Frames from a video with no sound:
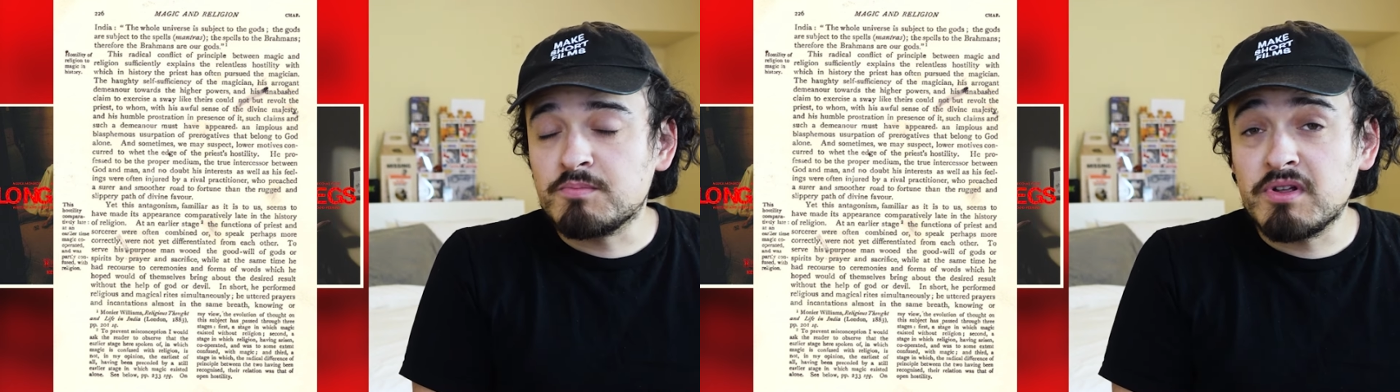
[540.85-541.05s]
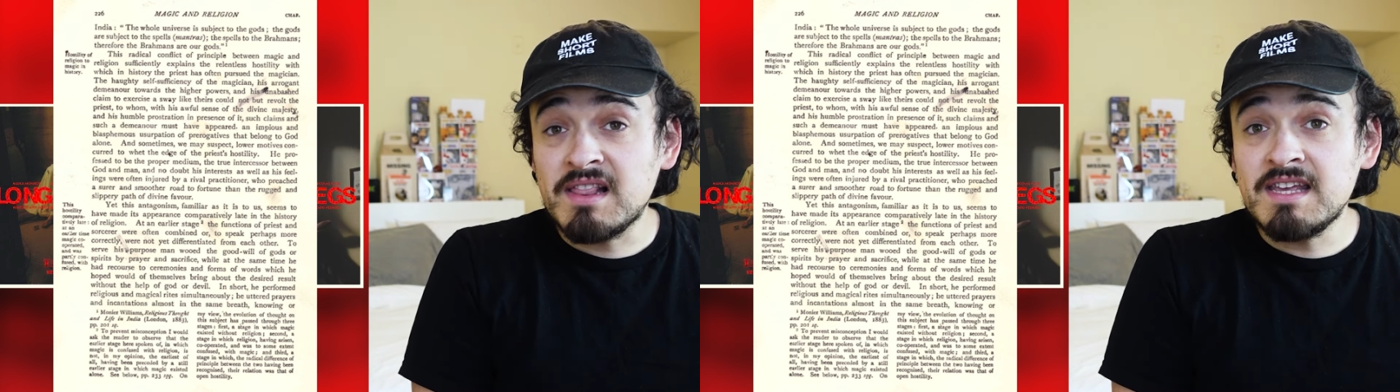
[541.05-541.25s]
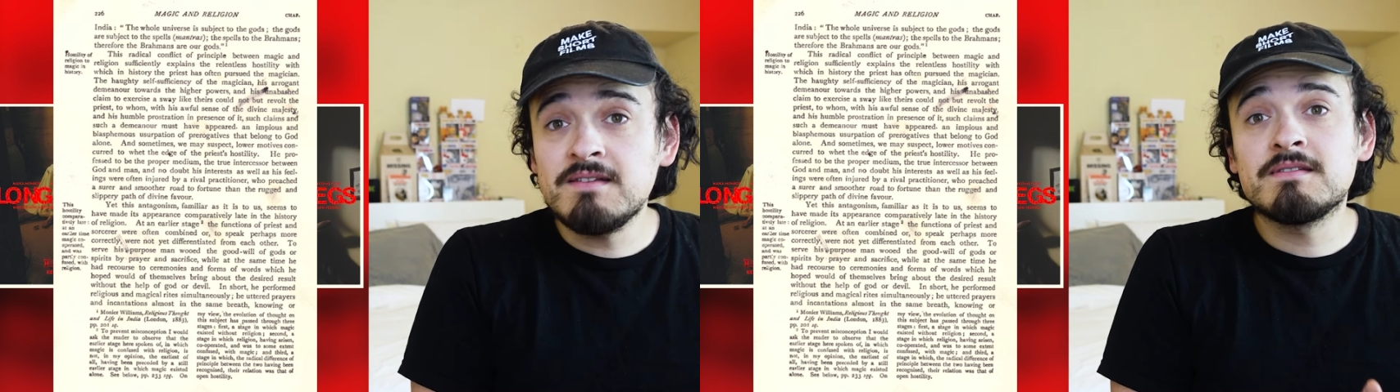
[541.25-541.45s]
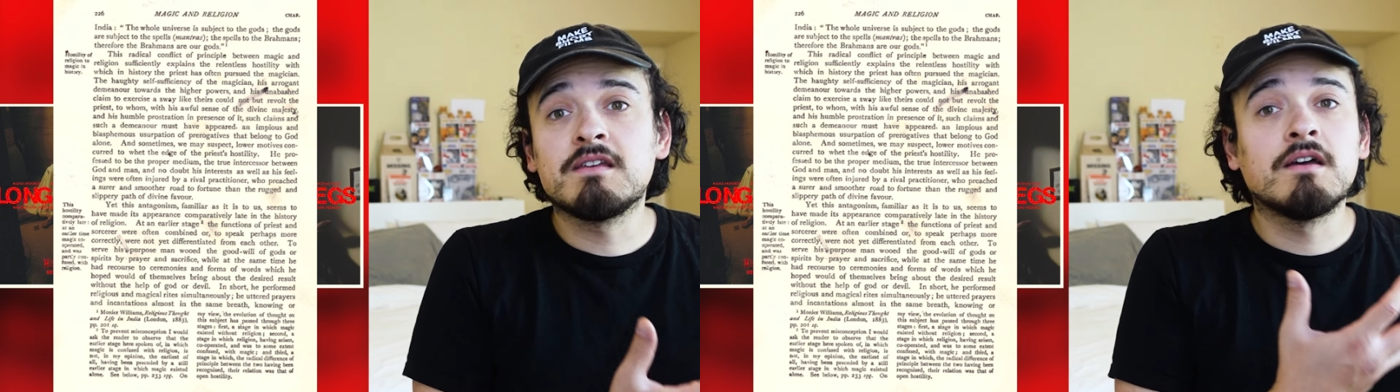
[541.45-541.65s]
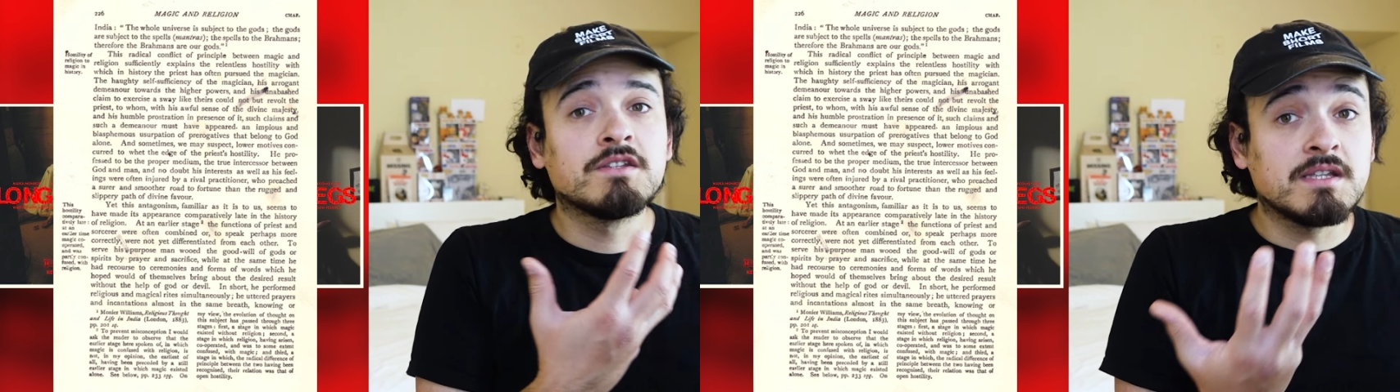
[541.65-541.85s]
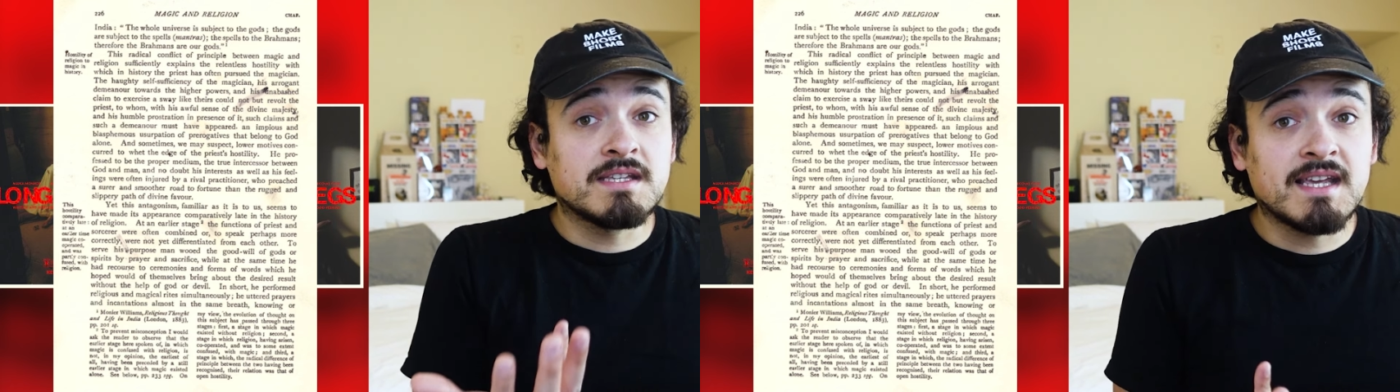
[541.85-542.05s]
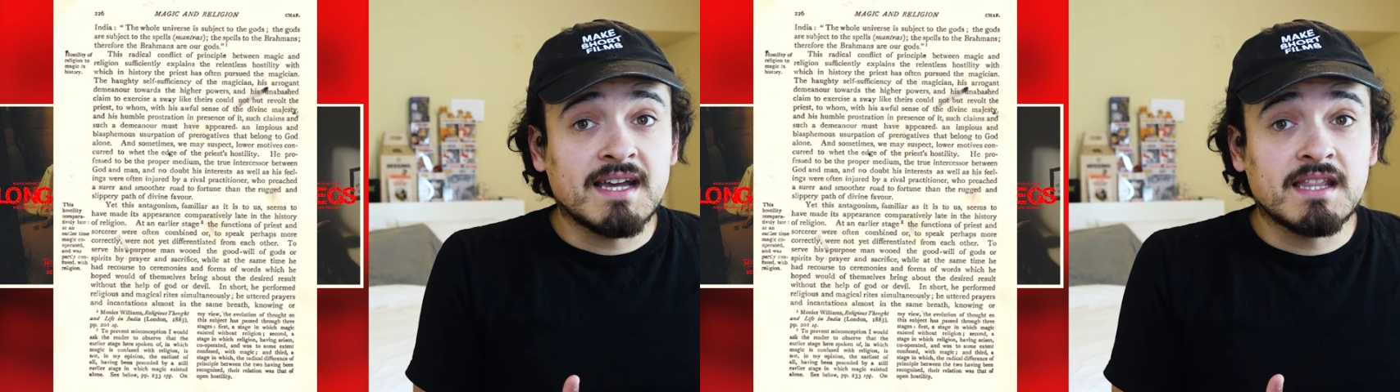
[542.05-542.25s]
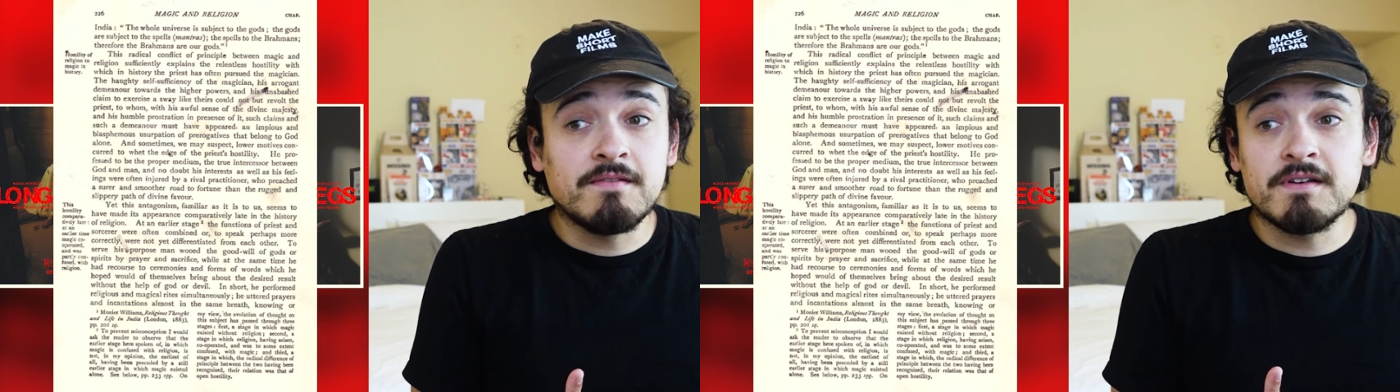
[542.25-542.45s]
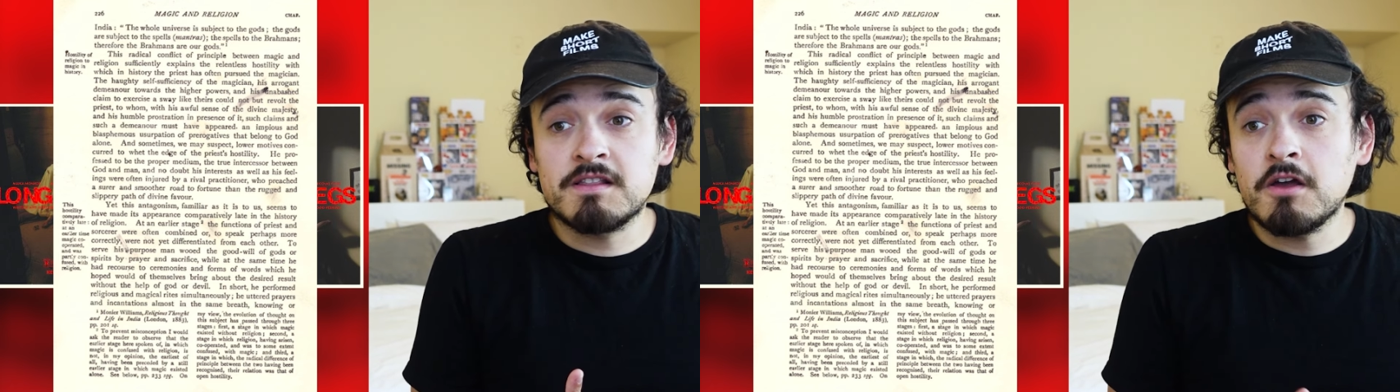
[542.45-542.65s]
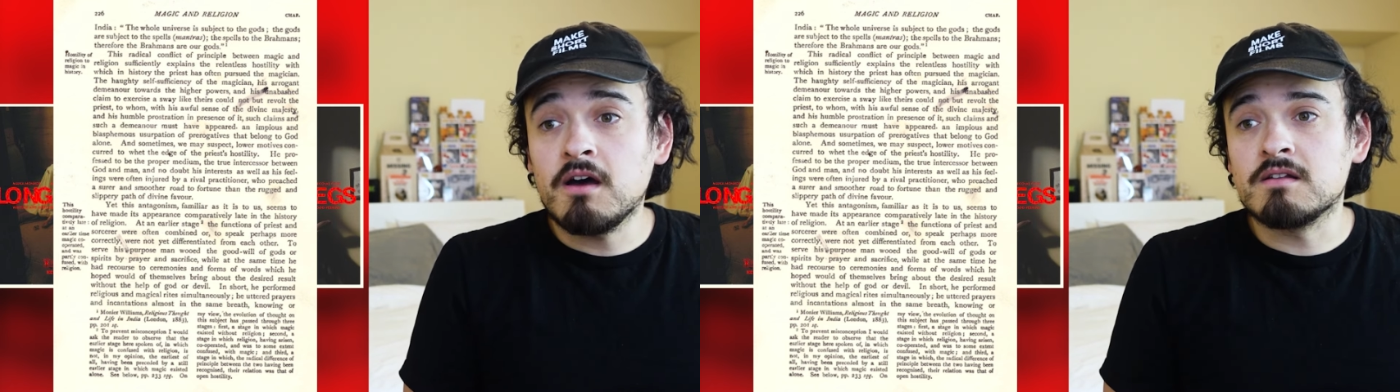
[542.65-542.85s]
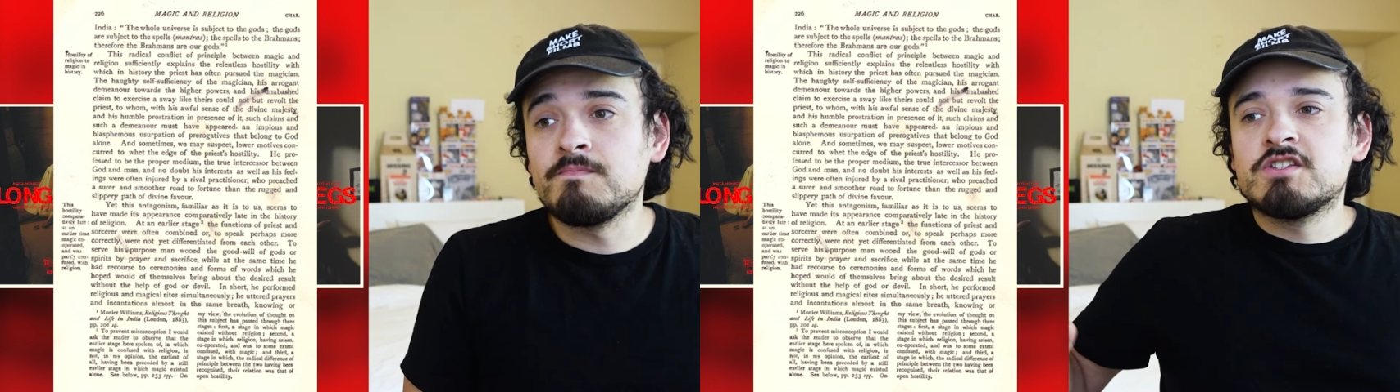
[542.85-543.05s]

beliefs to the scientific thought.